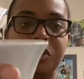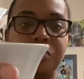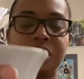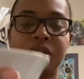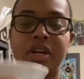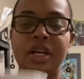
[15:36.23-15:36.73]
Oops,
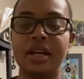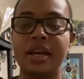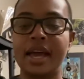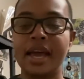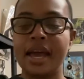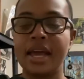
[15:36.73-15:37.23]
sorry.
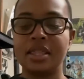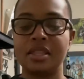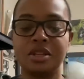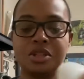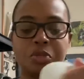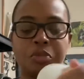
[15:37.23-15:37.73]
And
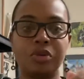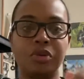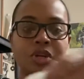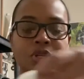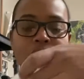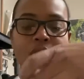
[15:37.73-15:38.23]
then you
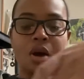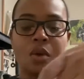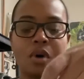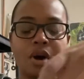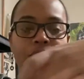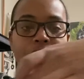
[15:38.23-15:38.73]
pour in your hot
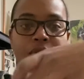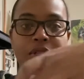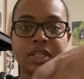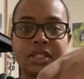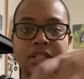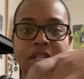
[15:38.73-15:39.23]
water
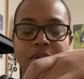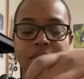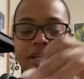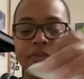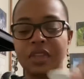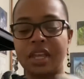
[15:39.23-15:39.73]
really
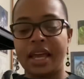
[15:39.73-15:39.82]
slowly.